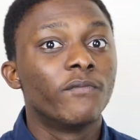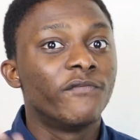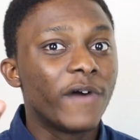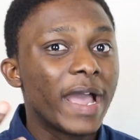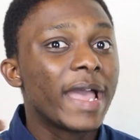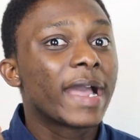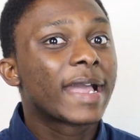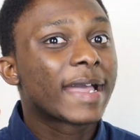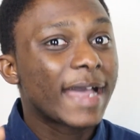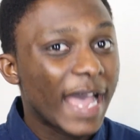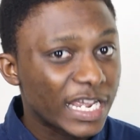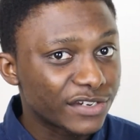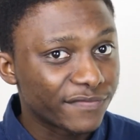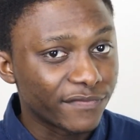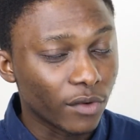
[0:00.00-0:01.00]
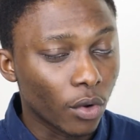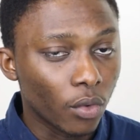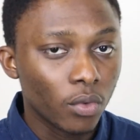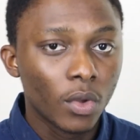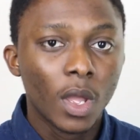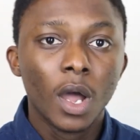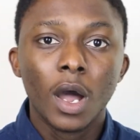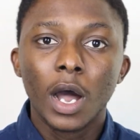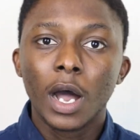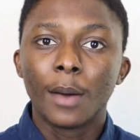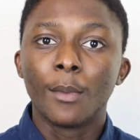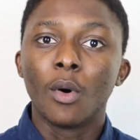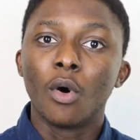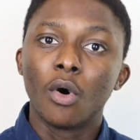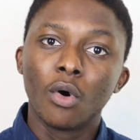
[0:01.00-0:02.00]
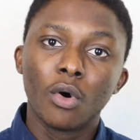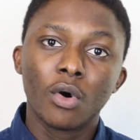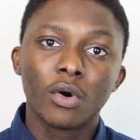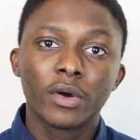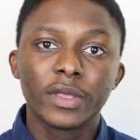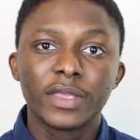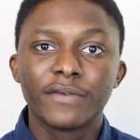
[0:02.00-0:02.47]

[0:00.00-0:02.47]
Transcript: via cash flow, or